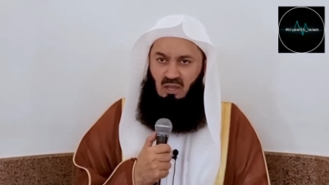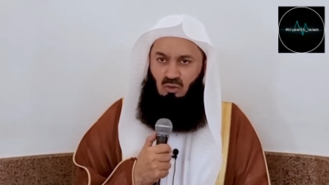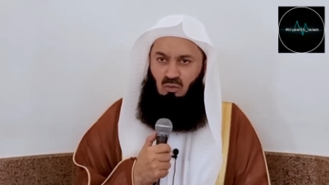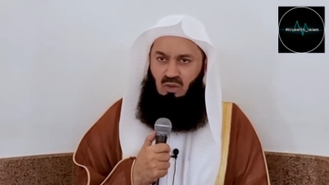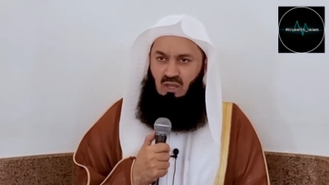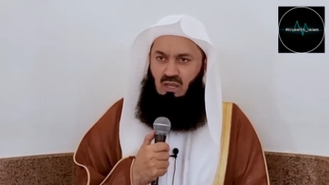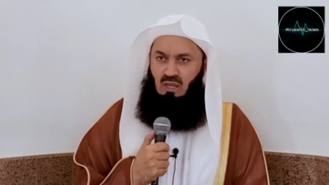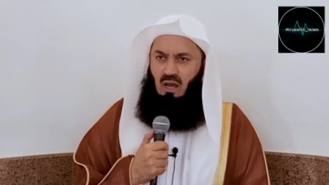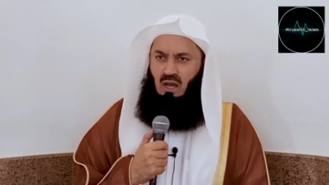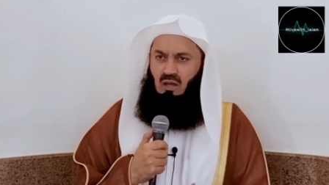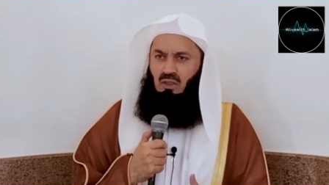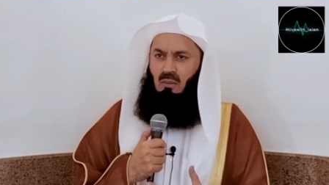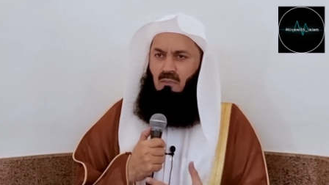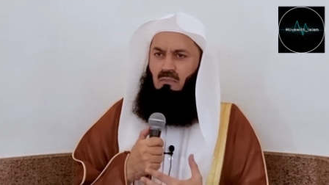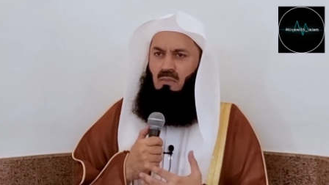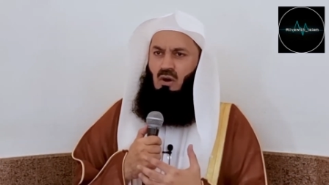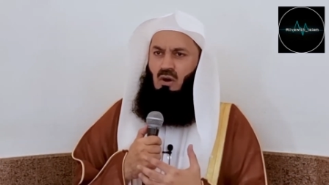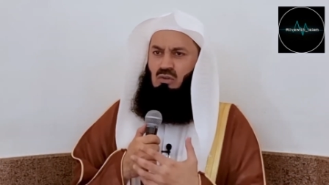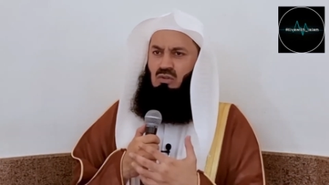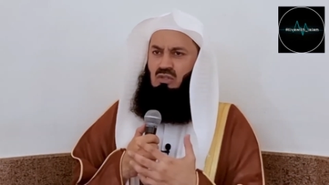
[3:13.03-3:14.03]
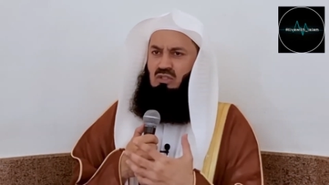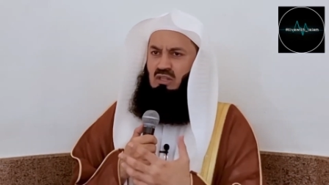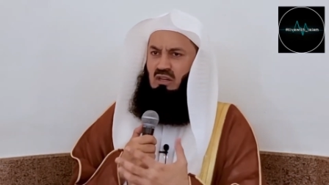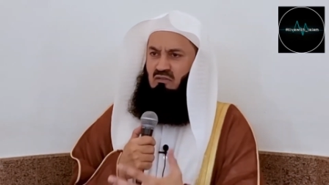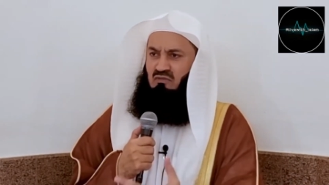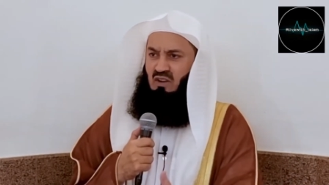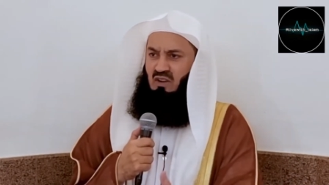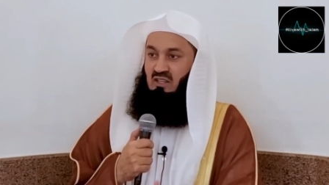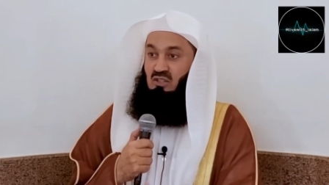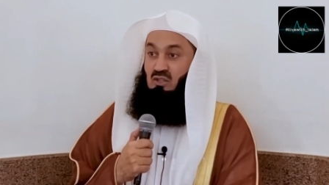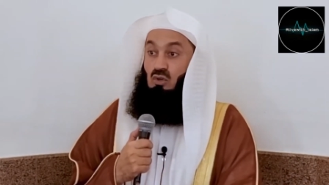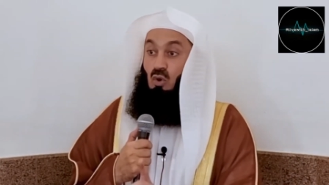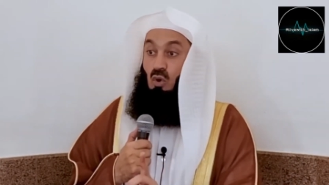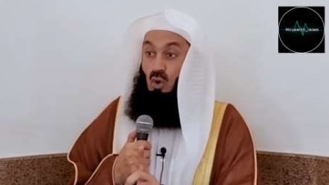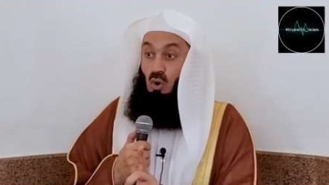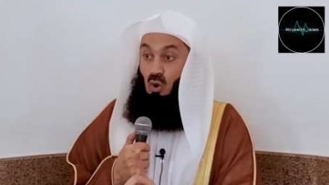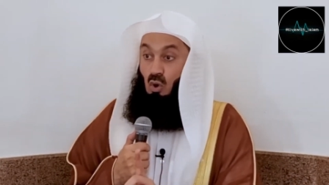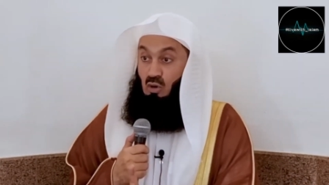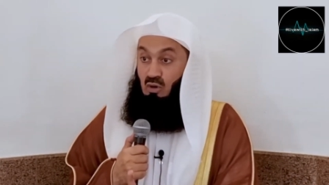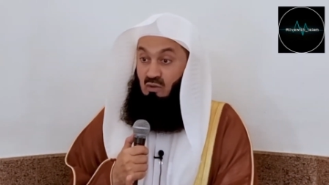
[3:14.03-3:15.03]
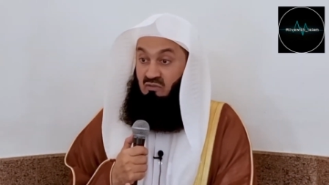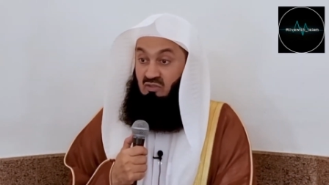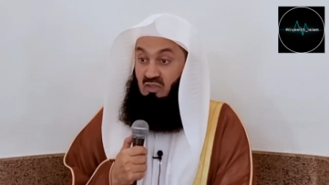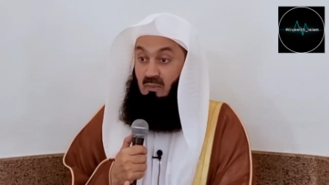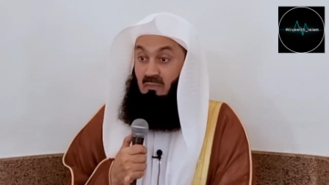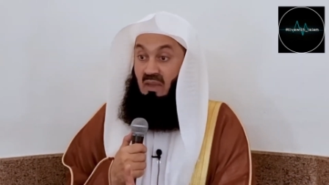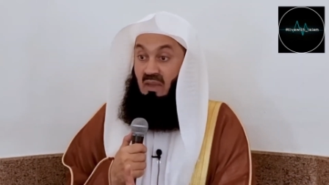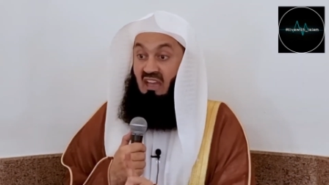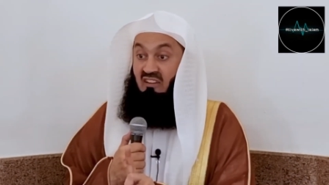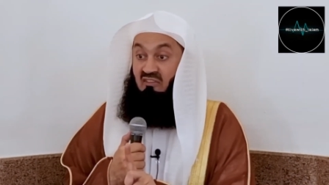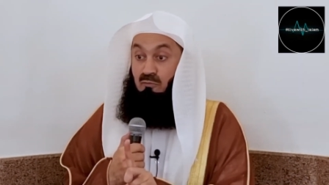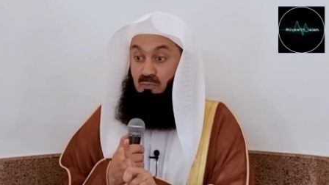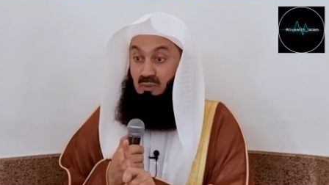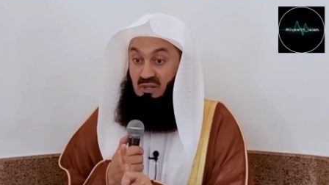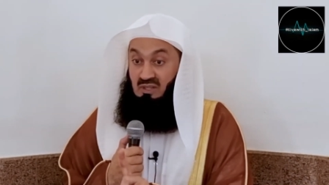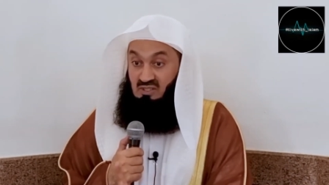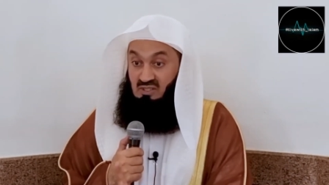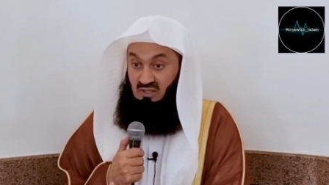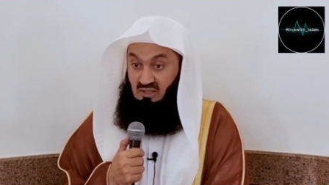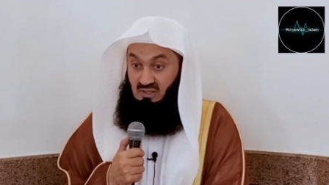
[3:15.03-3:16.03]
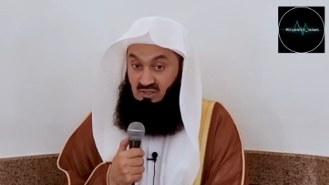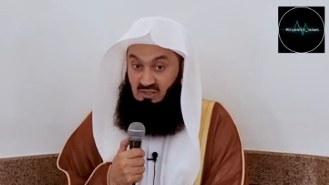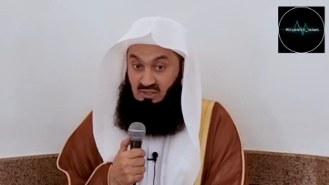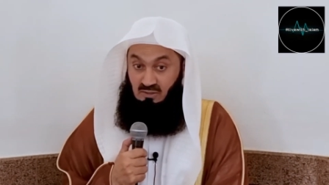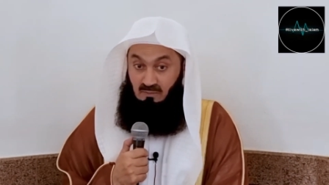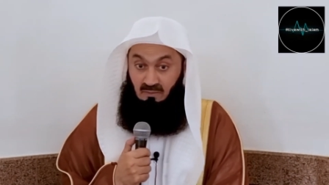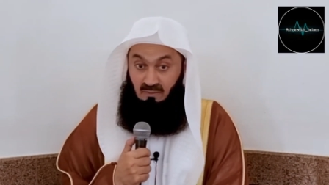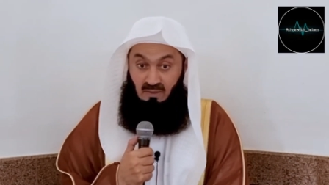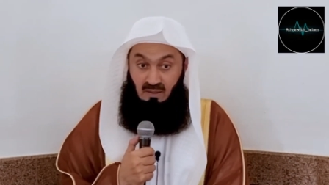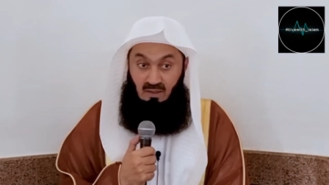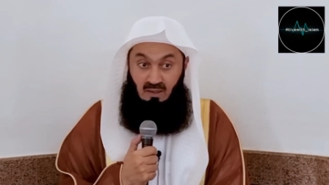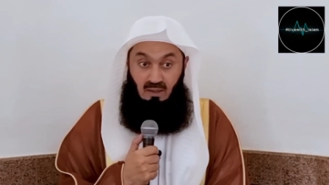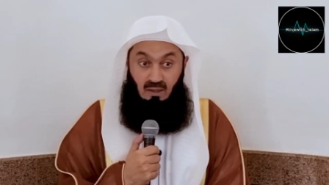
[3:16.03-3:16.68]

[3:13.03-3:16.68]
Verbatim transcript: We are the most advanced. All of them have prisons.